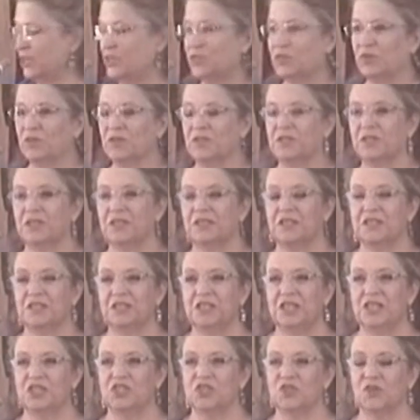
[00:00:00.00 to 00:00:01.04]
teachers, that the
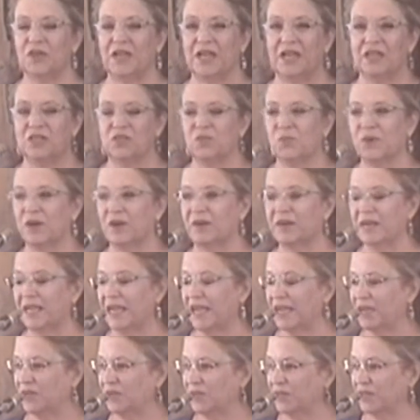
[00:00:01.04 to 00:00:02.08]
teacher had to wear an
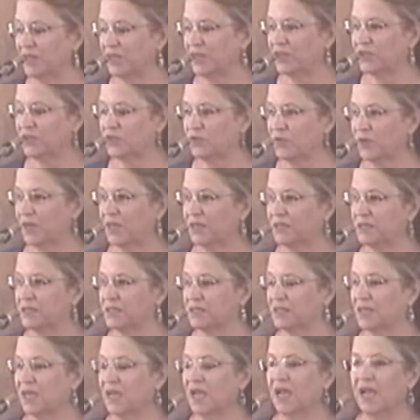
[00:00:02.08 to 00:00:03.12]
ankle-length
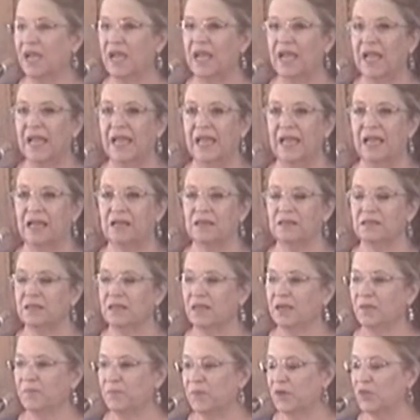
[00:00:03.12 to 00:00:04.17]
dress and
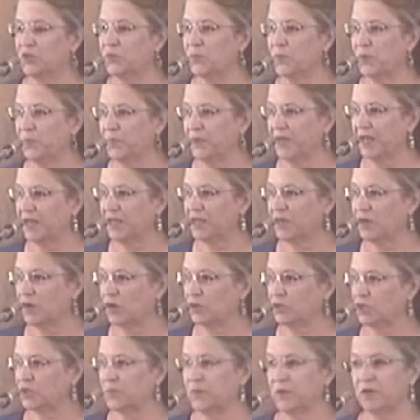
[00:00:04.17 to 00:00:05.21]
multiple
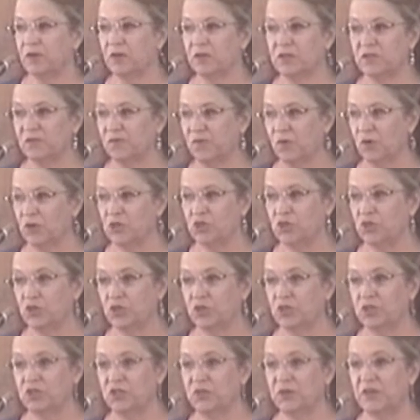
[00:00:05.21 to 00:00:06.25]
petticoats, because of course you
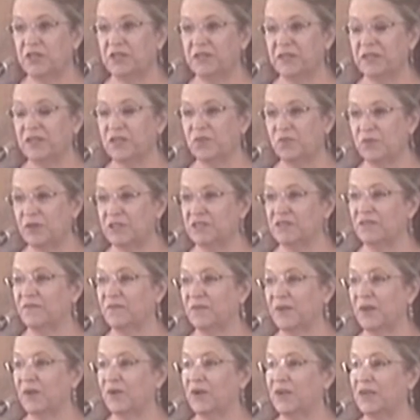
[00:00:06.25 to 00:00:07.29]
couldn't do anything that wasn't
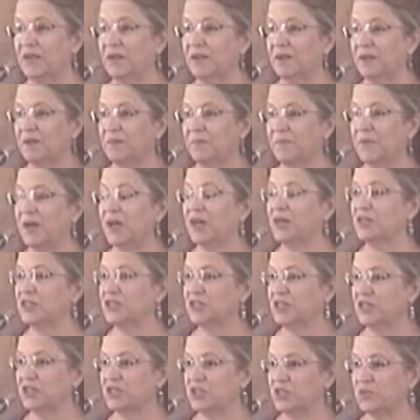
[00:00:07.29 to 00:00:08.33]
very
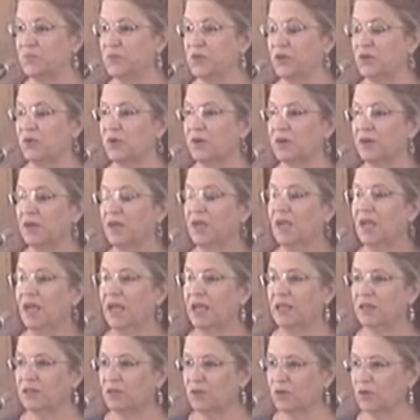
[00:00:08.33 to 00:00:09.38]
modest and demure.
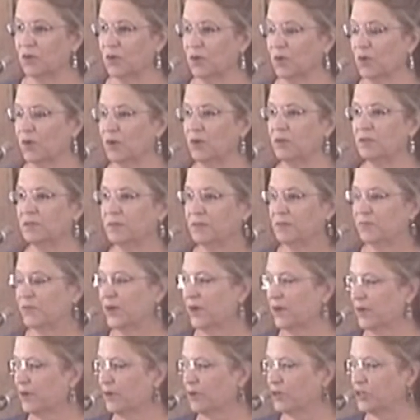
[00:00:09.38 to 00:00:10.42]
A little girl
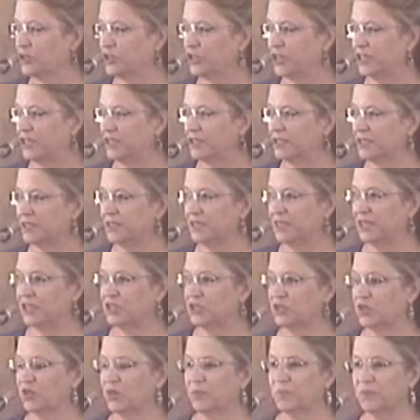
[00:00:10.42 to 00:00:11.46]
wearing her jeans and
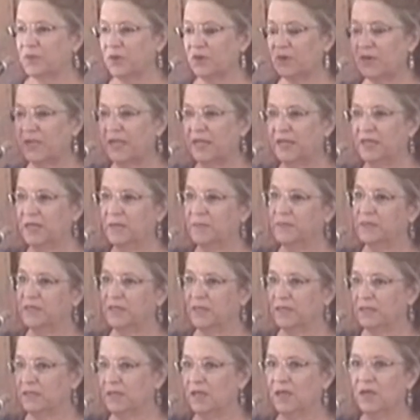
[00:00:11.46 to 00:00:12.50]
t-shirt put her hand up and
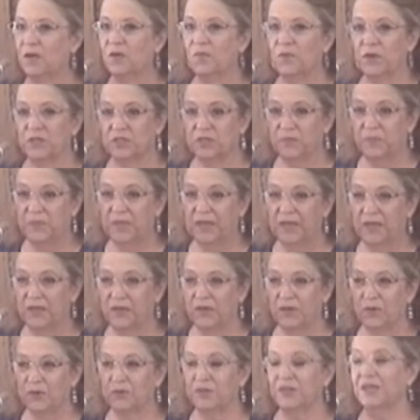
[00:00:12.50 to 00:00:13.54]
says, what's a
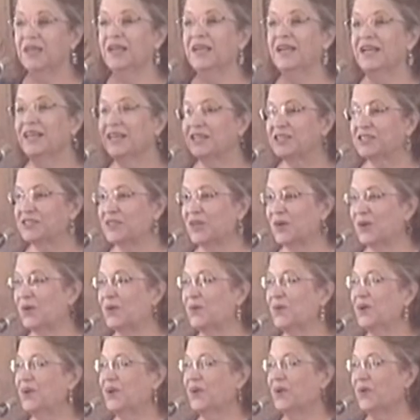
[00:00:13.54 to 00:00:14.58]
petticoat?
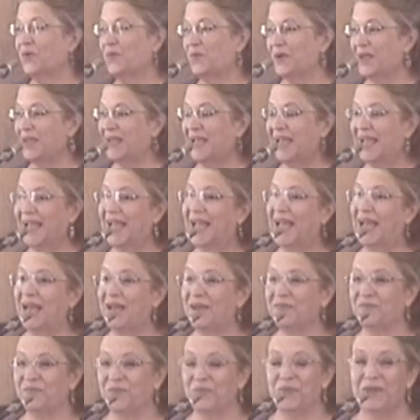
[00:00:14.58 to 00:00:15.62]
So we
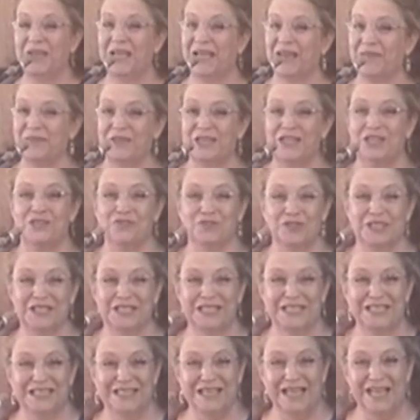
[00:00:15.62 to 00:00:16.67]
have an
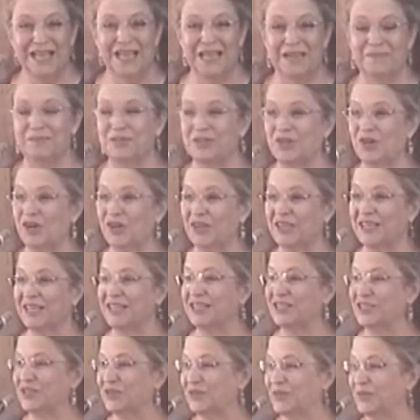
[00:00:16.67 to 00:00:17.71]
interesting time
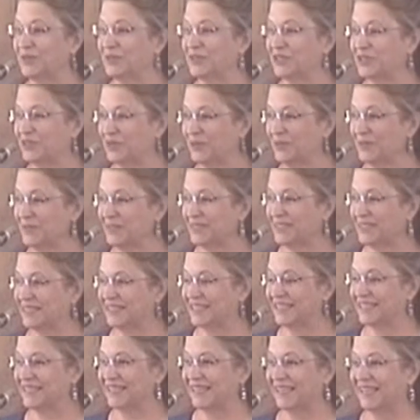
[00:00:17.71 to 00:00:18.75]
talking to students
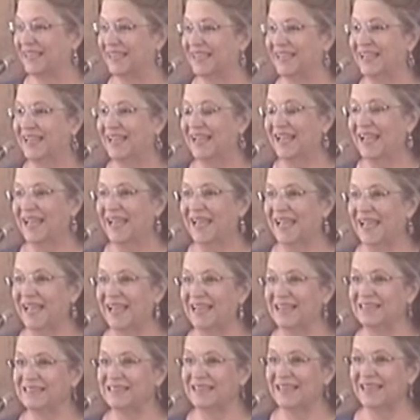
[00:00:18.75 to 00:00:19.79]
today,
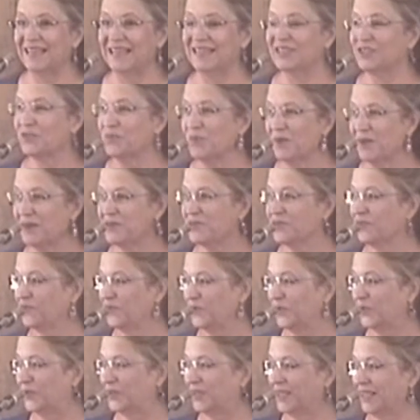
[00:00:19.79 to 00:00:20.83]
and it's
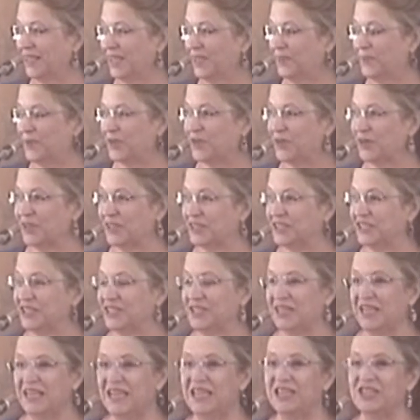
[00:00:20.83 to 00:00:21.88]
wonderful because
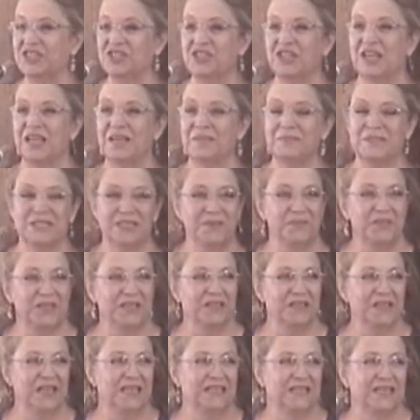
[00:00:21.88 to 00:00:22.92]
each time something
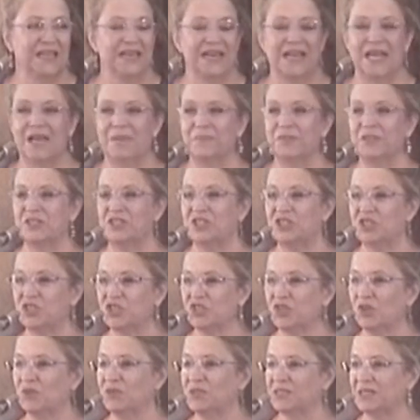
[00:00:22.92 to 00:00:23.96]
like that happens, it
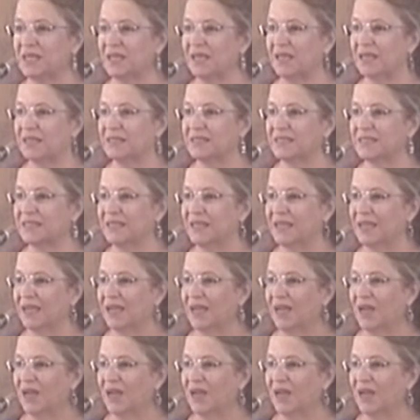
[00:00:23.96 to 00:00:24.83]
shows us